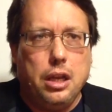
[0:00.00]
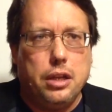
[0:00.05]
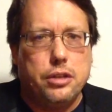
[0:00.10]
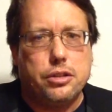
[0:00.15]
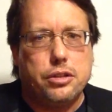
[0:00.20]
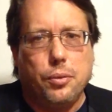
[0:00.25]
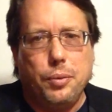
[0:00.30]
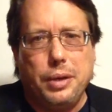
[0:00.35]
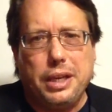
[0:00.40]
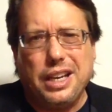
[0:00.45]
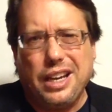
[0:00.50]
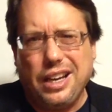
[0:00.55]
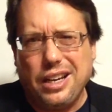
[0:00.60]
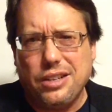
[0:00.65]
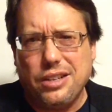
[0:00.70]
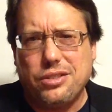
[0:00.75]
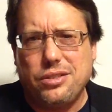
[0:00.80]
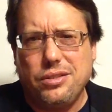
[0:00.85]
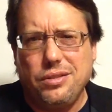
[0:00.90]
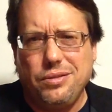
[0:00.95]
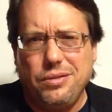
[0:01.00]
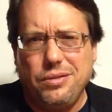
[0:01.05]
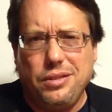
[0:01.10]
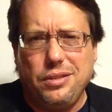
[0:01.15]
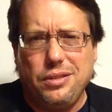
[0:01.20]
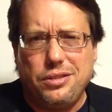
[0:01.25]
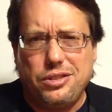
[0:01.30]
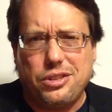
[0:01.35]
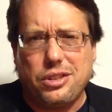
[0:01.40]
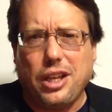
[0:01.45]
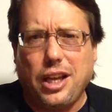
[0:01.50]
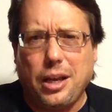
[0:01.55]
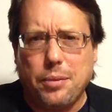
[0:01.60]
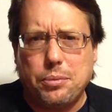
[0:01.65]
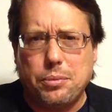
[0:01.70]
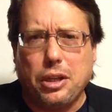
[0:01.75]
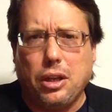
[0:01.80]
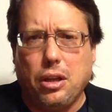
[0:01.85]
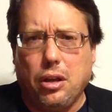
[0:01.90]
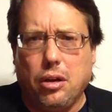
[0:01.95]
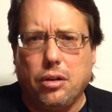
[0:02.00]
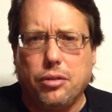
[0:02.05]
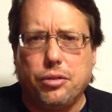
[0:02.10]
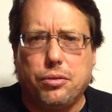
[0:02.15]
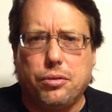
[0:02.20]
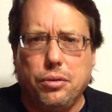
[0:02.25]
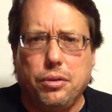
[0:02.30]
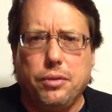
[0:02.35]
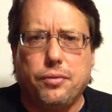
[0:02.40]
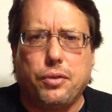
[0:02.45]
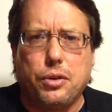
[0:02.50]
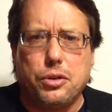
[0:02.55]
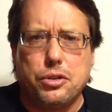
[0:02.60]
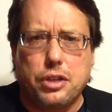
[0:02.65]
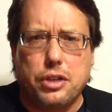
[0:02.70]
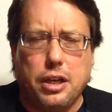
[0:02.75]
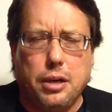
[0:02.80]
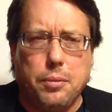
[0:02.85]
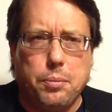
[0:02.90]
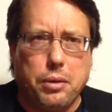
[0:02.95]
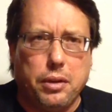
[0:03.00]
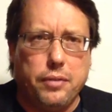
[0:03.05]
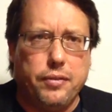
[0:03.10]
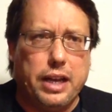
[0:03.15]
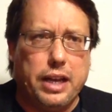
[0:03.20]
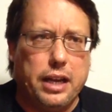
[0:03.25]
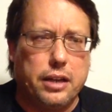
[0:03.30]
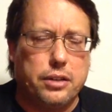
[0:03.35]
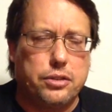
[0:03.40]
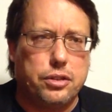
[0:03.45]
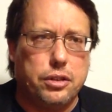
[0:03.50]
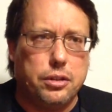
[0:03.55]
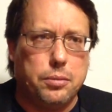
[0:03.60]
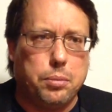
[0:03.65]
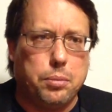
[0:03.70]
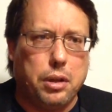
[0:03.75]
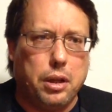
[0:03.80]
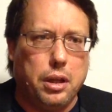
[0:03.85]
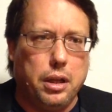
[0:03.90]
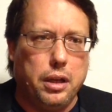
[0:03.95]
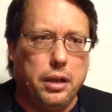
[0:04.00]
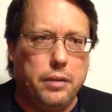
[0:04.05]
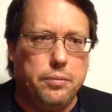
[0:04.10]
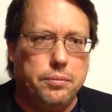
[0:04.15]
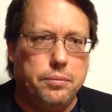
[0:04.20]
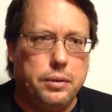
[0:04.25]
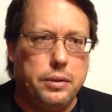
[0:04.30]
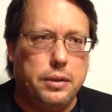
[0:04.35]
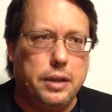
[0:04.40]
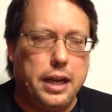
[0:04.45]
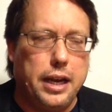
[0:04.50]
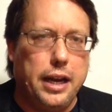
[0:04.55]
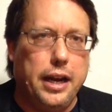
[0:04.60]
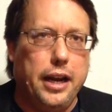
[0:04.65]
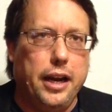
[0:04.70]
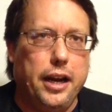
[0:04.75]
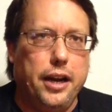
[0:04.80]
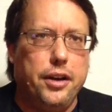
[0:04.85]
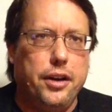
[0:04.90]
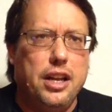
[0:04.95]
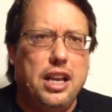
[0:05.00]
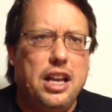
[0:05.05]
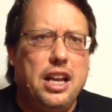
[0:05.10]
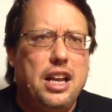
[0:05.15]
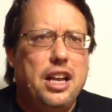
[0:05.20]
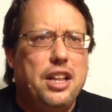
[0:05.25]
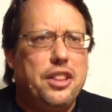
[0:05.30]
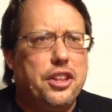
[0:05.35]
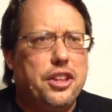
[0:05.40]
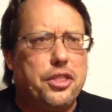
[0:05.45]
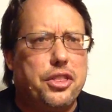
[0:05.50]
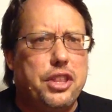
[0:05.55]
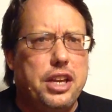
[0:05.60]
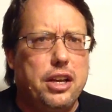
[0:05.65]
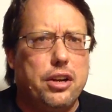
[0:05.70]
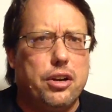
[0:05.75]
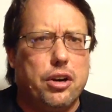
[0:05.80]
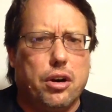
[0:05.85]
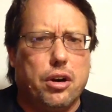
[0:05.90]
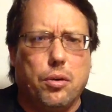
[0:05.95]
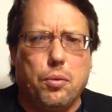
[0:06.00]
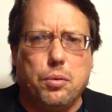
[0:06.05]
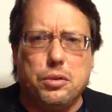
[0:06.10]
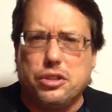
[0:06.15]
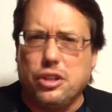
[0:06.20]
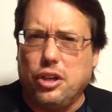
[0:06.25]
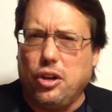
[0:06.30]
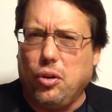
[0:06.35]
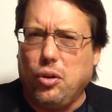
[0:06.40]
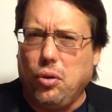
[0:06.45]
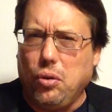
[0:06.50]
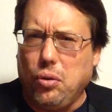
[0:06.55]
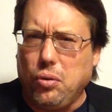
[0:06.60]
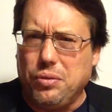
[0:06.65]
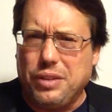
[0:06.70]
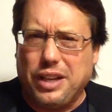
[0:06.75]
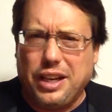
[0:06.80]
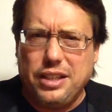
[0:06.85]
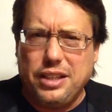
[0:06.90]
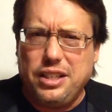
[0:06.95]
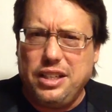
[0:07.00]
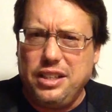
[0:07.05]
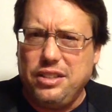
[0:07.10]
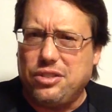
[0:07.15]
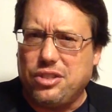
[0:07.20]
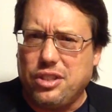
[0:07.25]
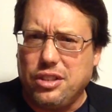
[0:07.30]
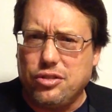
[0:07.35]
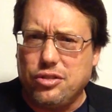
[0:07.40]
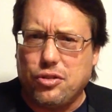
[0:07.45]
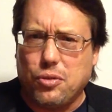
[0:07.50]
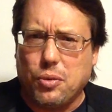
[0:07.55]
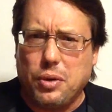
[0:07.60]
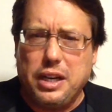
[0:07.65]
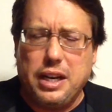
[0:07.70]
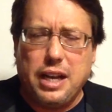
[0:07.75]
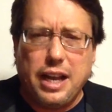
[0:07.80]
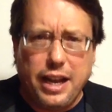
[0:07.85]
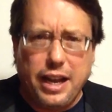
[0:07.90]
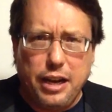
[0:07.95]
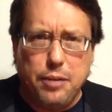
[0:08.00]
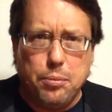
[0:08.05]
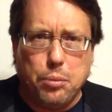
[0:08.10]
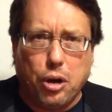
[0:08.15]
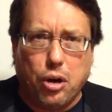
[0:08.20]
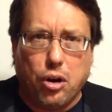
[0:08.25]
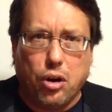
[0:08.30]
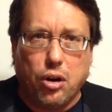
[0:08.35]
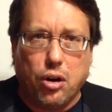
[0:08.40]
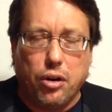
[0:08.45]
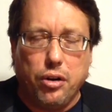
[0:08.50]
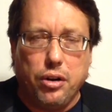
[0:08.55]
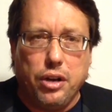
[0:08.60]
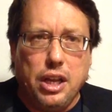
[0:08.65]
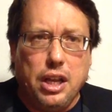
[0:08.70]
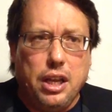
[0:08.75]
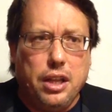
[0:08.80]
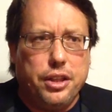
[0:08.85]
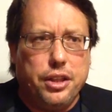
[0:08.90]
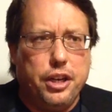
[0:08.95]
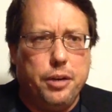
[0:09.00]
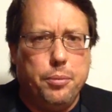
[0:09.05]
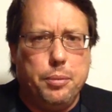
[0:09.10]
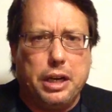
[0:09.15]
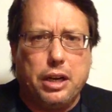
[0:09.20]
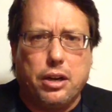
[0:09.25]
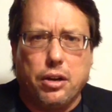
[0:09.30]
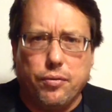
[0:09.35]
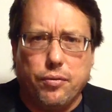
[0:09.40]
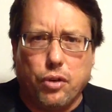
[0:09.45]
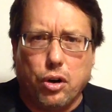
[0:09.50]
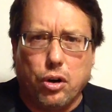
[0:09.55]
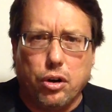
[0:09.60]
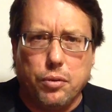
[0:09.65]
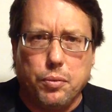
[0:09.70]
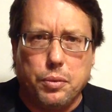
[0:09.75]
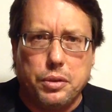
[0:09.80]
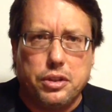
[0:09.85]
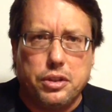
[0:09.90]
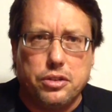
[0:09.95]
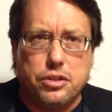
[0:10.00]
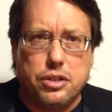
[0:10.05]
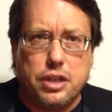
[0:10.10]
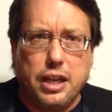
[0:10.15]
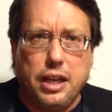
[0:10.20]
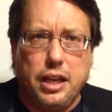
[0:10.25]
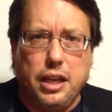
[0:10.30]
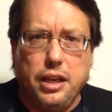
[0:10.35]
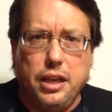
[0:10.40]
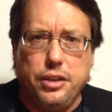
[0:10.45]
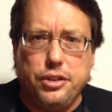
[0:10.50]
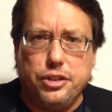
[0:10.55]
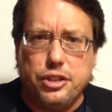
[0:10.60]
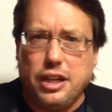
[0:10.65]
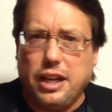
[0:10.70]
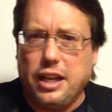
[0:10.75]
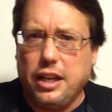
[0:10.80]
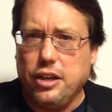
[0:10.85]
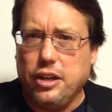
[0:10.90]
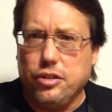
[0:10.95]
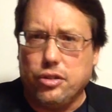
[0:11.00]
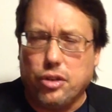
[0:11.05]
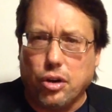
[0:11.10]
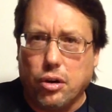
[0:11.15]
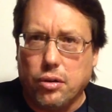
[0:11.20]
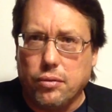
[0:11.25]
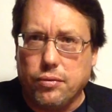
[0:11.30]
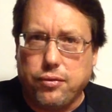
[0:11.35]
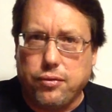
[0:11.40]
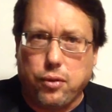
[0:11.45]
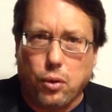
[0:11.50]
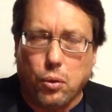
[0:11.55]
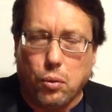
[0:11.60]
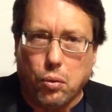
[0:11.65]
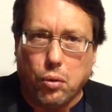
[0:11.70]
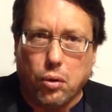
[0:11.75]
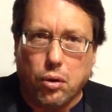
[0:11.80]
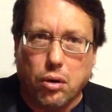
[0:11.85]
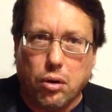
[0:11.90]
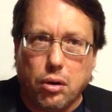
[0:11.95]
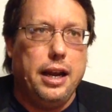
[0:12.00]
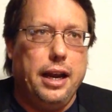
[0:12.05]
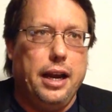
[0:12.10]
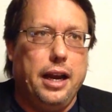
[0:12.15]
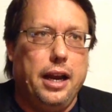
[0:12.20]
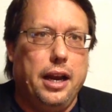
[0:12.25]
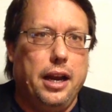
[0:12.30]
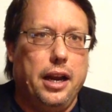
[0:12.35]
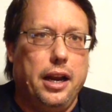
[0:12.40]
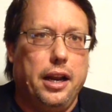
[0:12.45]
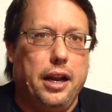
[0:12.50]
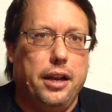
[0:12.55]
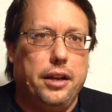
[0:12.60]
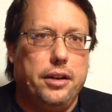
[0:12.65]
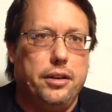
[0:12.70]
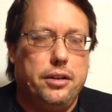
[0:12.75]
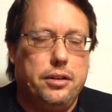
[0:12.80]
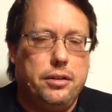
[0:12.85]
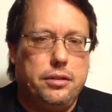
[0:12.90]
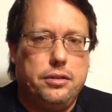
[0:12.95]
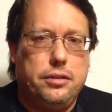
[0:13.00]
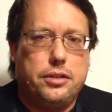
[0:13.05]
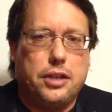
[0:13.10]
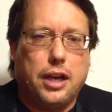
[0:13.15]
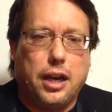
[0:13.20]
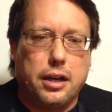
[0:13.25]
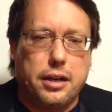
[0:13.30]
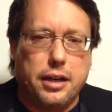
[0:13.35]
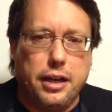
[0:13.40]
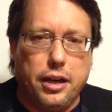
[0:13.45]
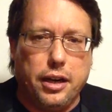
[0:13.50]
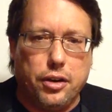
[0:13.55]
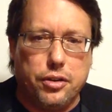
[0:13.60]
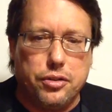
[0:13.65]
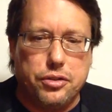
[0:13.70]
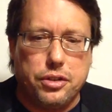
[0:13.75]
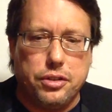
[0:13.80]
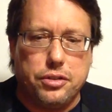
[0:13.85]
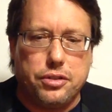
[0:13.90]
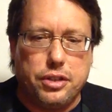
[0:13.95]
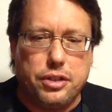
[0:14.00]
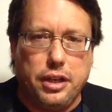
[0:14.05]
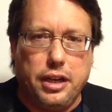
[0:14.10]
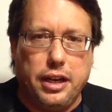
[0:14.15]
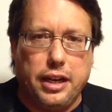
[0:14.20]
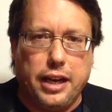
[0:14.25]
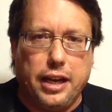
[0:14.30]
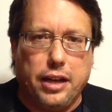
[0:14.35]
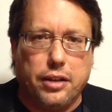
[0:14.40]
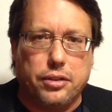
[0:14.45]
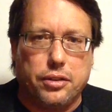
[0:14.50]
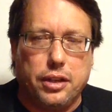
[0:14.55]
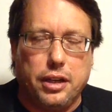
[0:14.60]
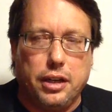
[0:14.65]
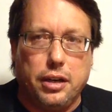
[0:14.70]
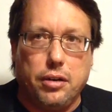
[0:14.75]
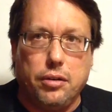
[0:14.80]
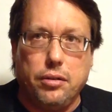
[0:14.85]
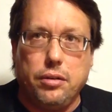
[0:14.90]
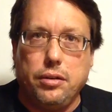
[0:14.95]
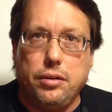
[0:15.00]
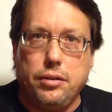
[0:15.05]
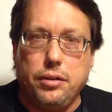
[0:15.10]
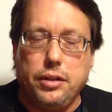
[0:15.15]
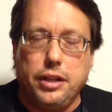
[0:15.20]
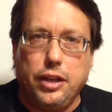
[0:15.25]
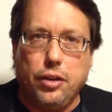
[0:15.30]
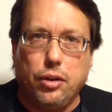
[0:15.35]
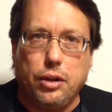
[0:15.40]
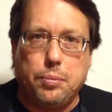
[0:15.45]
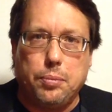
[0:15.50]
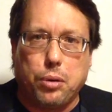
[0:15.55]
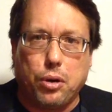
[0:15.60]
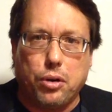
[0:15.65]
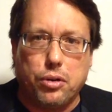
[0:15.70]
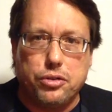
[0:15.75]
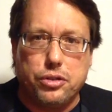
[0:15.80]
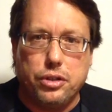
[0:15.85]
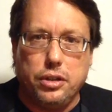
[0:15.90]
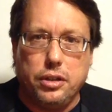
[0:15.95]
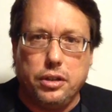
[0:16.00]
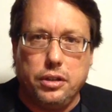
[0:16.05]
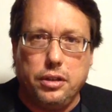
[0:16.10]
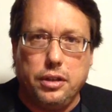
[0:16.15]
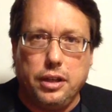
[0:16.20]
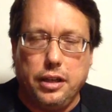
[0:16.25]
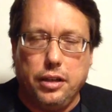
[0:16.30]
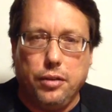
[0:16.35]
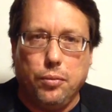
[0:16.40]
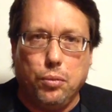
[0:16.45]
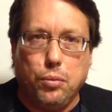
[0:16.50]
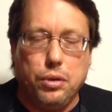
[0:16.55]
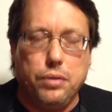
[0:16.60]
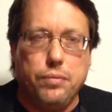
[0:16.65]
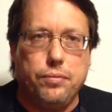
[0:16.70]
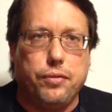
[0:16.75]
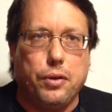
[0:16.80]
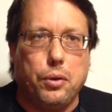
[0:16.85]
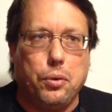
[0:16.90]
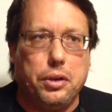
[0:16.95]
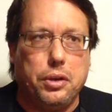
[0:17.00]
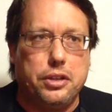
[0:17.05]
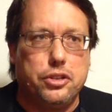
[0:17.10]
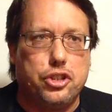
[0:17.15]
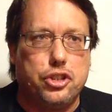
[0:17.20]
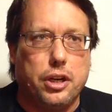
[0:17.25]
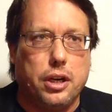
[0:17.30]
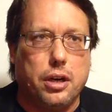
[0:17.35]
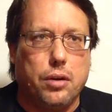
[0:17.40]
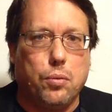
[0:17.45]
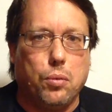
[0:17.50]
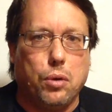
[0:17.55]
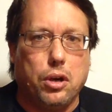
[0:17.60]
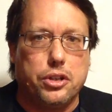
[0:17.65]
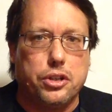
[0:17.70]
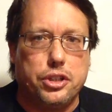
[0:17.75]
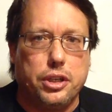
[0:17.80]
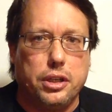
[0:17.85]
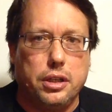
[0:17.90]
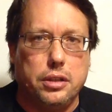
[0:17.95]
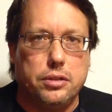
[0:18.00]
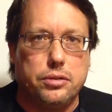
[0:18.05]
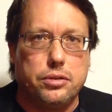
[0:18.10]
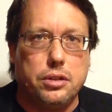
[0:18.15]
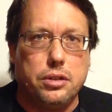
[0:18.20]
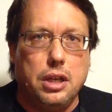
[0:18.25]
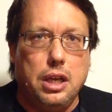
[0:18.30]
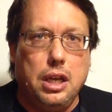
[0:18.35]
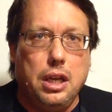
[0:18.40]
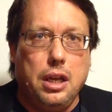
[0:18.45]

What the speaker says: So we kind of slopped along through the first couple of acts of the play, and the theater was an old 19th century hay barn that had been converted with a stage, and it had a dirt floor, and Doc Ayers is sitting out there, the only person in a wooden folding chair watching us,